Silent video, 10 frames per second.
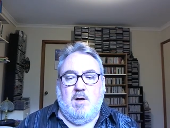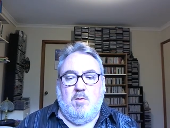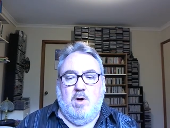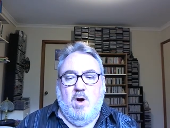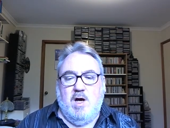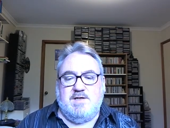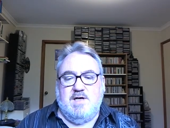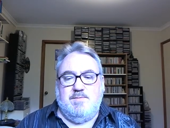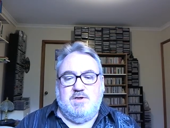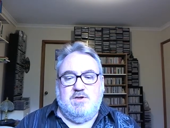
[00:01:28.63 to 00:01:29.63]
What I
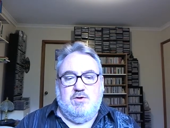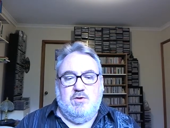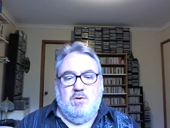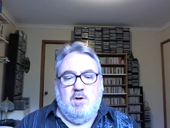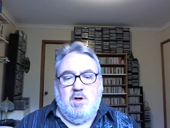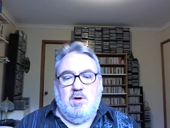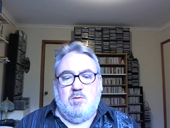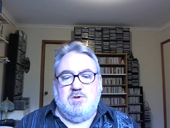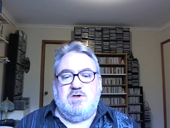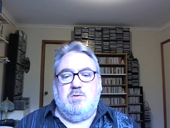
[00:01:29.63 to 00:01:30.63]
attempted to do
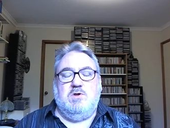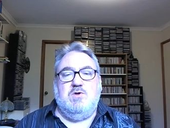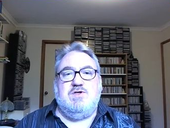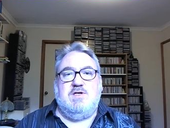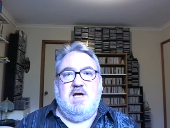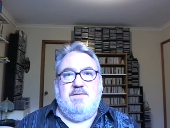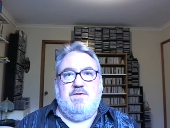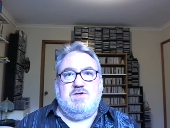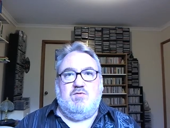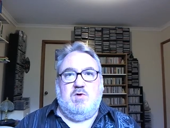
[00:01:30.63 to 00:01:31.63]
was to elucidate
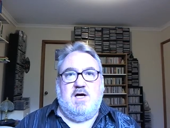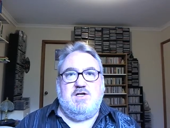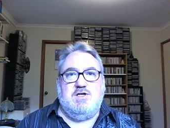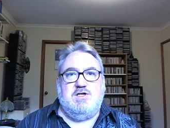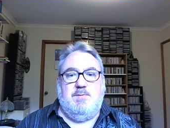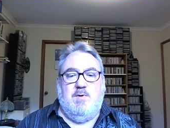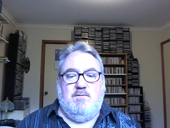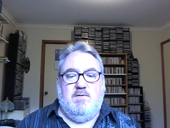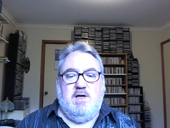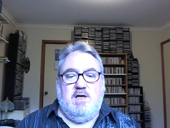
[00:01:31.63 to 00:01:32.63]
this relationship
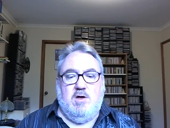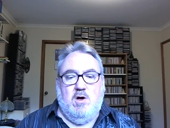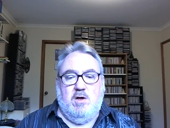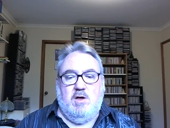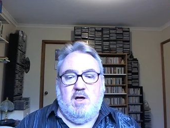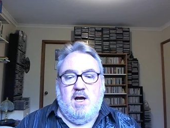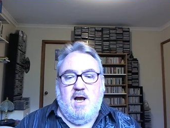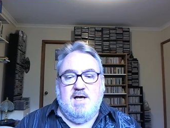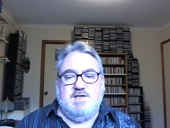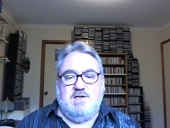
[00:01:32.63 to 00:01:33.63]
of leaning on
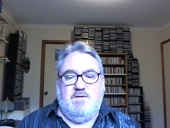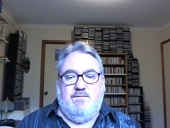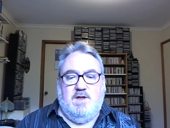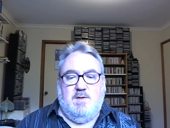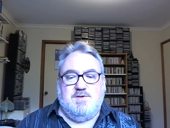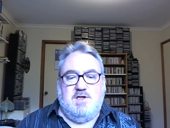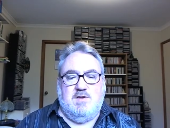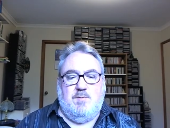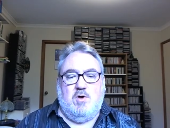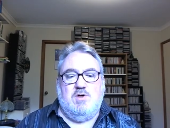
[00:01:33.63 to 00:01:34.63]
as it develops in
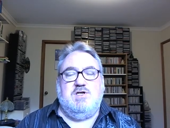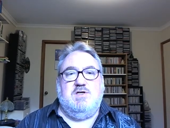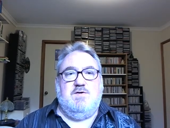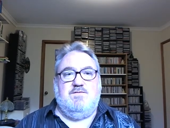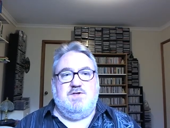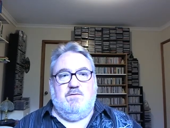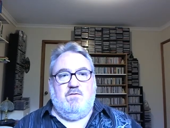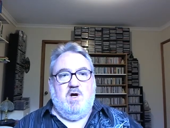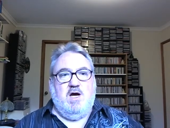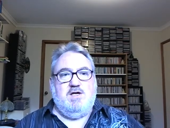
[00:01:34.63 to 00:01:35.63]
the process of
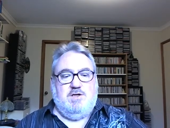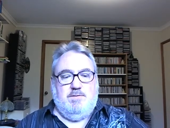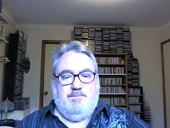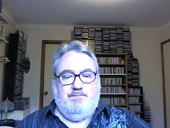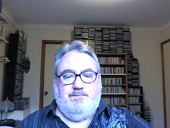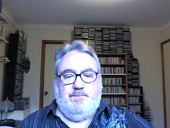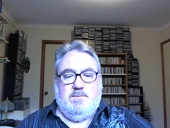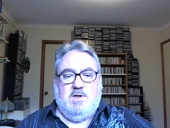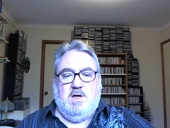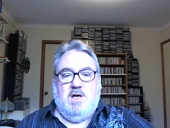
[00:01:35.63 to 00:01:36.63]
self-creation.
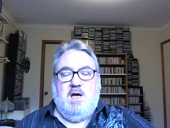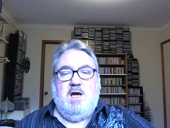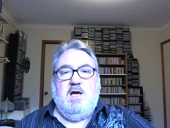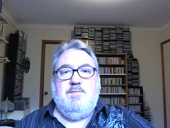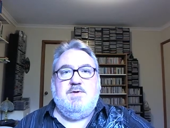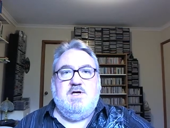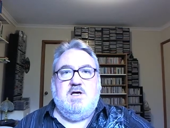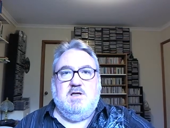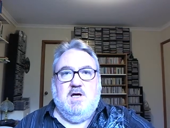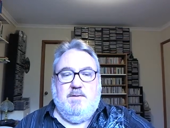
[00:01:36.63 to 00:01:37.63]
In
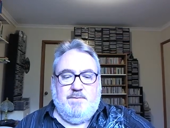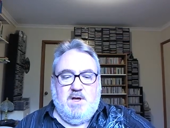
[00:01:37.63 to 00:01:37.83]
particular,